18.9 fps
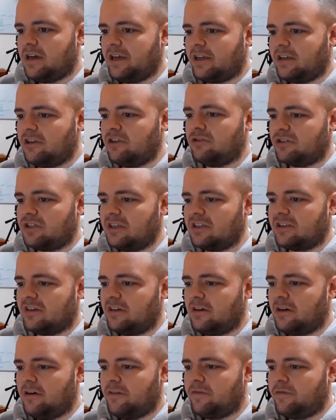can use decent
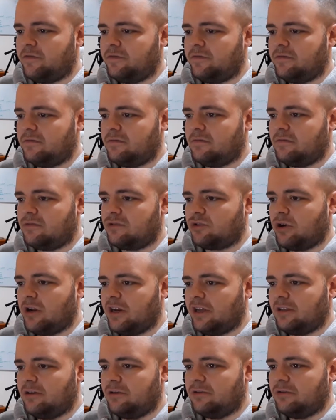enough
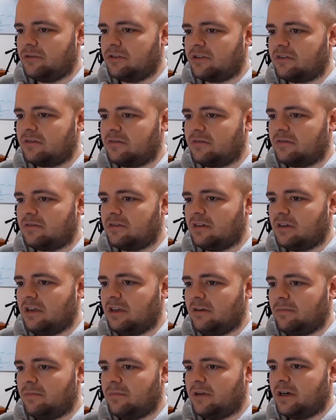training loads to
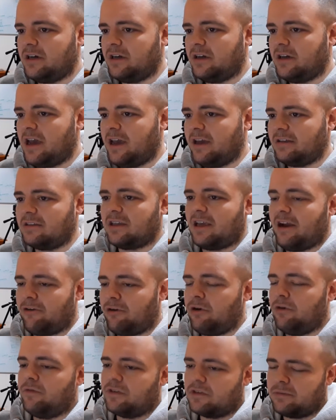keep my, to
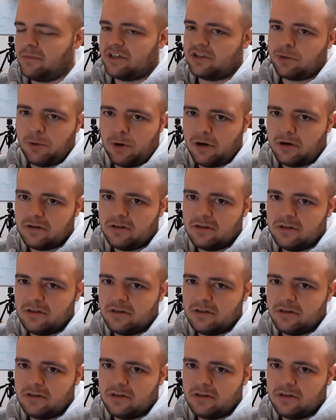carry over to my squat.